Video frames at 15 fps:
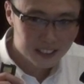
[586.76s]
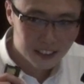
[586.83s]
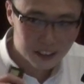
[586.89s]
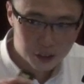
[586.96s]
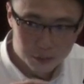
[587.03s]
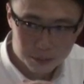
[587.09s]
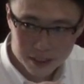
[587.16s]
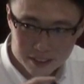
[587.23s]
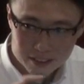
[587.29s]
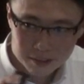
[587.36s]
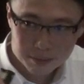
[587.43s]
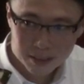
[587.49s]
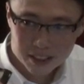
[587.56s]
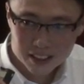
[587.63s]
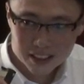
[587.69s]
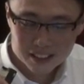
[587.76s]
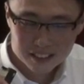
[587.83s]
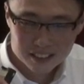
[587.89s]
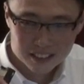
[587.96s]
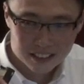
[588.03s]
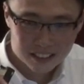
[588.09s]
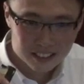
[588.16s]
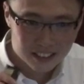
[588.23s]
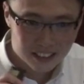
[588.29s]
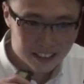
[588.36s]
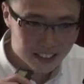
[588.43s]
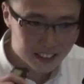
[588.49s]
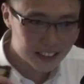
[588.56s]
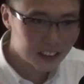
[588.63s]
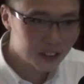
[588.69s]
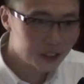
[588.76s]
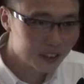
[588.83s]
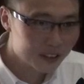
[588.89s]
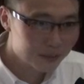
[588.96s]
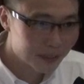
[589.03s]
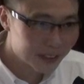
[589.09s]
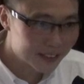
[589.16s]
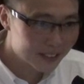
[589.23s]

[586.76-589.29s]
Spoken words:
there should be a subheading as edentulous